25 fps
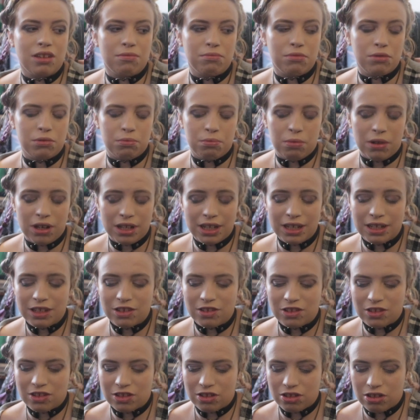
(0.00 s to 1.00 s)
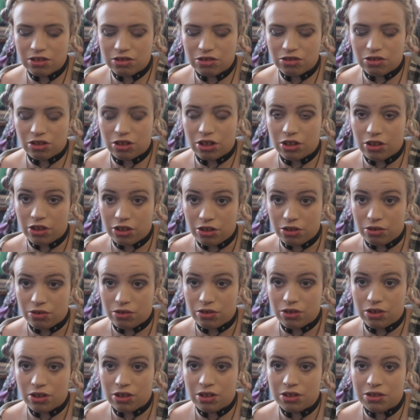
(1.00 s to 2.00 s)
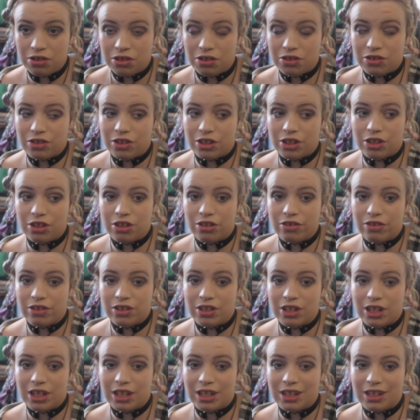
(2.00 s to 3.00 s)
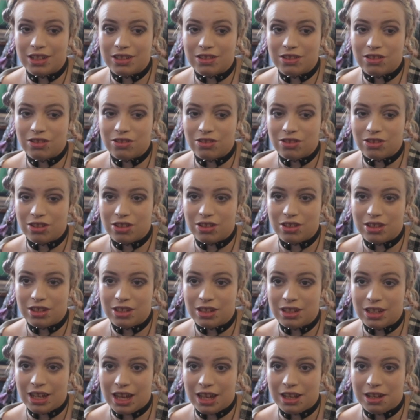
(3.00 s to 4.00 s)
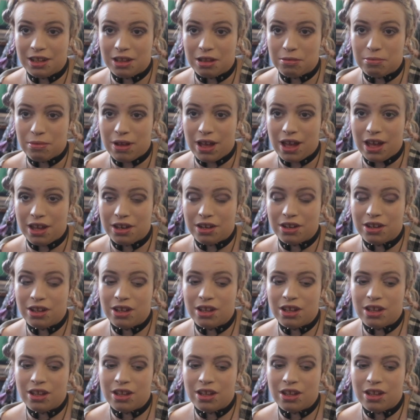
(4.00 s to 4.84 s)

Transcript: But police stood at the door. The security stood at the end of the bed.